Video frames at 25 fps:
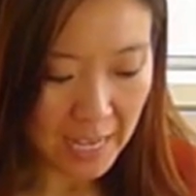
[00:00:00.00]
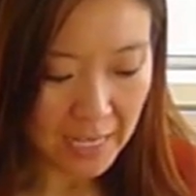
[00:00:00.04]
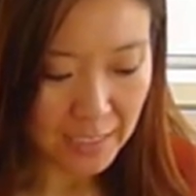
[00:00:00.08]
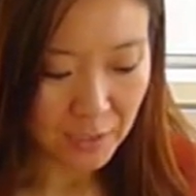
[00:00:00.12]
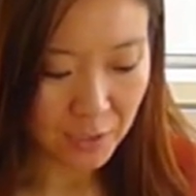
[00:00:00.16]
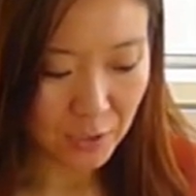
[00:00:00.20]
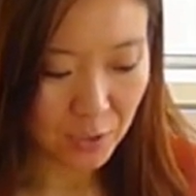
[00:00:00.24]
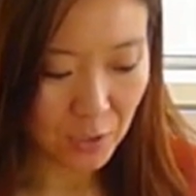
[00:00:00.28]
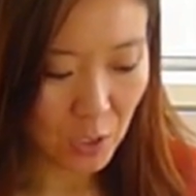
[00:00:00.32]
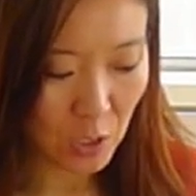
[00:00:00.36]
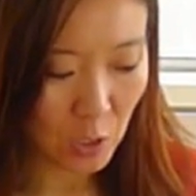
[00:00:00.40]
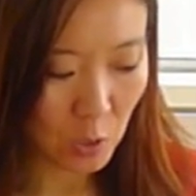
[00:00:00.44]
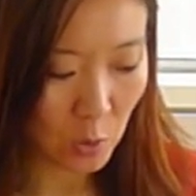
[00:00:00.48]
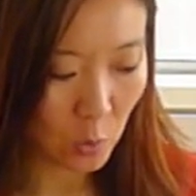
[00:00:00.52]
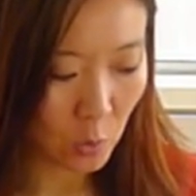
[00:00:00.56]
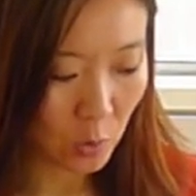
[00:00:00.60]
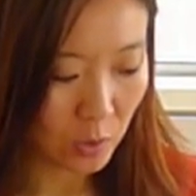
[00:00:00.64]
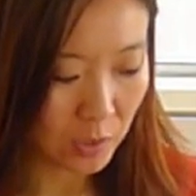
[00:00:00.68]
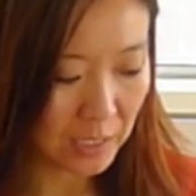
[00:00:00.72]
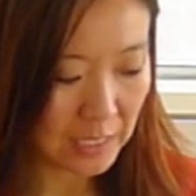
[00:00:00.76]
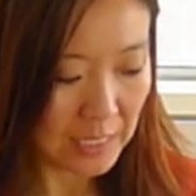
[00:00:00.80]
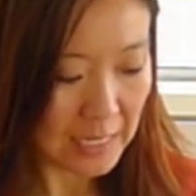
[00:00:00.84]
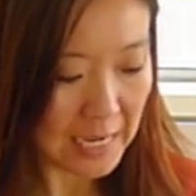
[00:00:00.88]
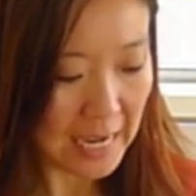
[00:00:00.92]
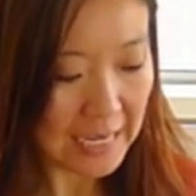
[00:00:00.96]
So
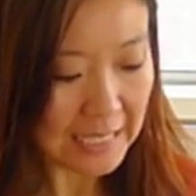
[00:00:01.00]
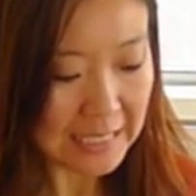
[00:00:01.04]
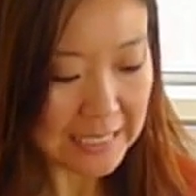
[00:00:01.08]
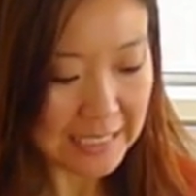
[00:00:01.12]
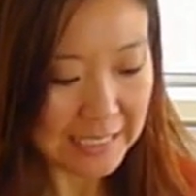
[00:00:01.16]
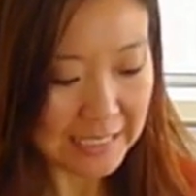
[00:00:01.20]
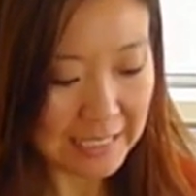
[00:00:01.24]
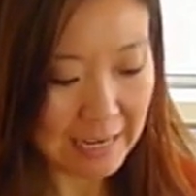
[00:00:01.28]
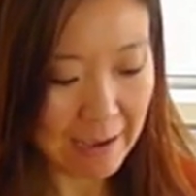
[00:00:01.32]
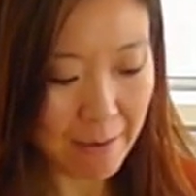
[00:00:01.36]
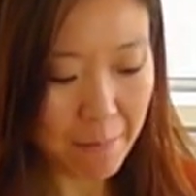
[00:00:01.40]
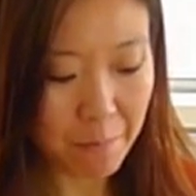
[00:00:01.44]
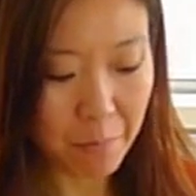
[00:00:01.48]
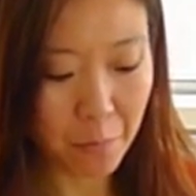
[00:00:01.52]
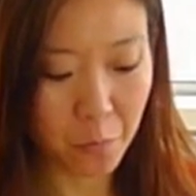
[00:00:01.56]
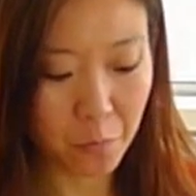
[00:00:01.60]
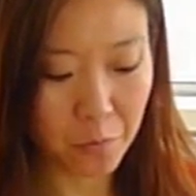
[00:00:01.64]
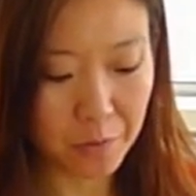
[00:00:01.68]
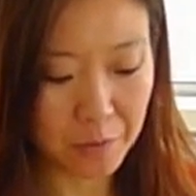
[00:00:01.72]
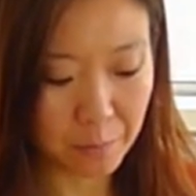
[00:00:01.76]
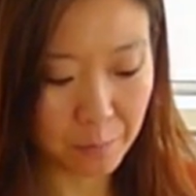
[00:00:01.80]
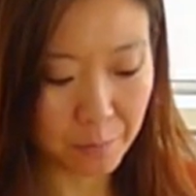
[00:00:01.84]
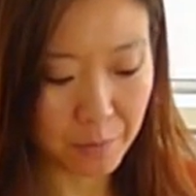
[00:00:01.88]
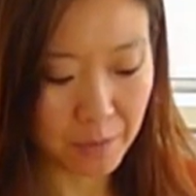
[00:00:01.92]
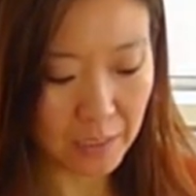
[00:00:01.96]
the next step
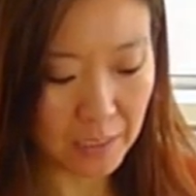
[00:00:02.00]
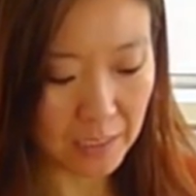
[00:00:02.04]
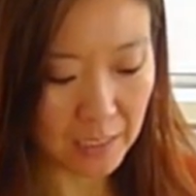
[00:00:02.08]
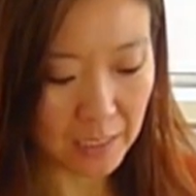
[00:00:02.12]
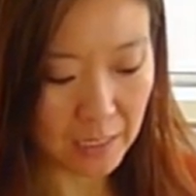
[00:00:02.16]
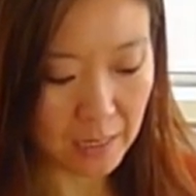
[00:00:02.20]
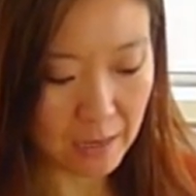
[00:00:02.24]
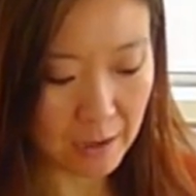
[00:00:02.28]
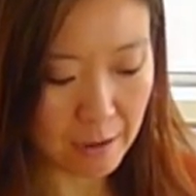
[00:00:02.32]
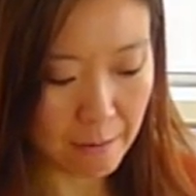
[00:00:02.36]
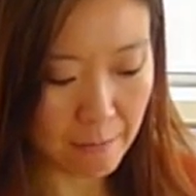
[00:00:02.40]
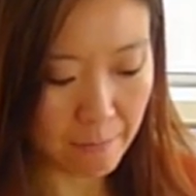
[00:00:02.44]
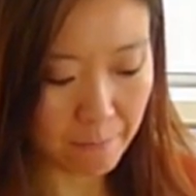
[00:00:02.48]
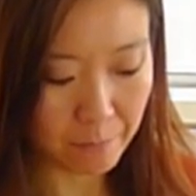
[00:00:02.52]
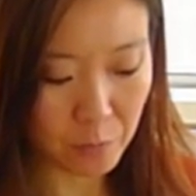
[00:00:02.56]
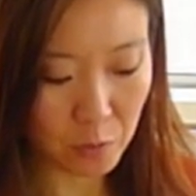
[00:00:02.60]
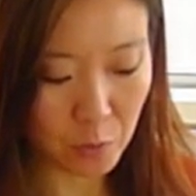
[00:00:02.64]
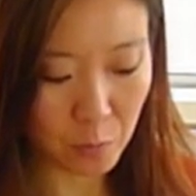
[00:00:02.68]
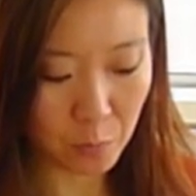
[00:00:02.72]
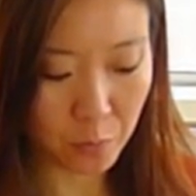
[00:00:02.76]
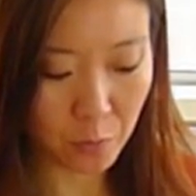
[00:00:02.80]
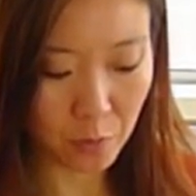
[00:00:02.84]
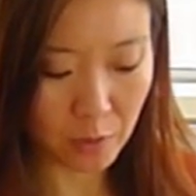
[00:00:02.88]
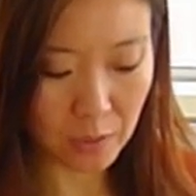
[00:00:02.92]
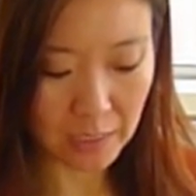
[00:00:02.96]
would be
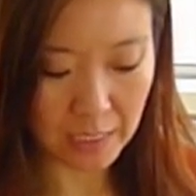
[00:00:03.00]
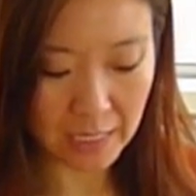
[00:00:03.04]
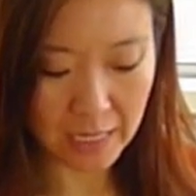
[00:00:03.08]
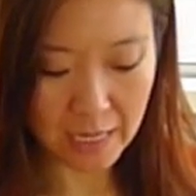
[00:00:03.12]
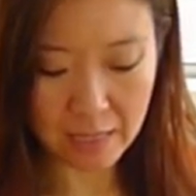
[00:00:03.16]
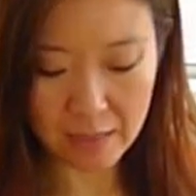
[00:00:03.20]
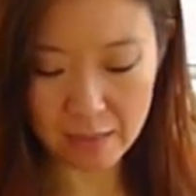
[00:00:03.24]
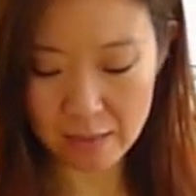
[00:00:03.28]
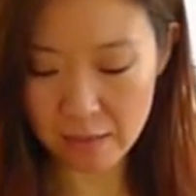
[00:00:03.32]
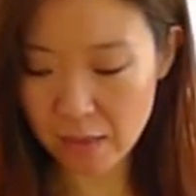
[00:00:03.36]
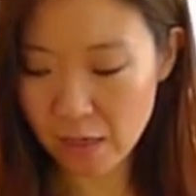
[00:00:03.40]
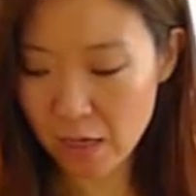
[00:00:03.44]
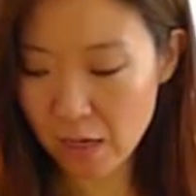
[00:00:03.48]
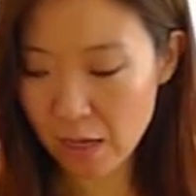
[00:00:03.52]
to put in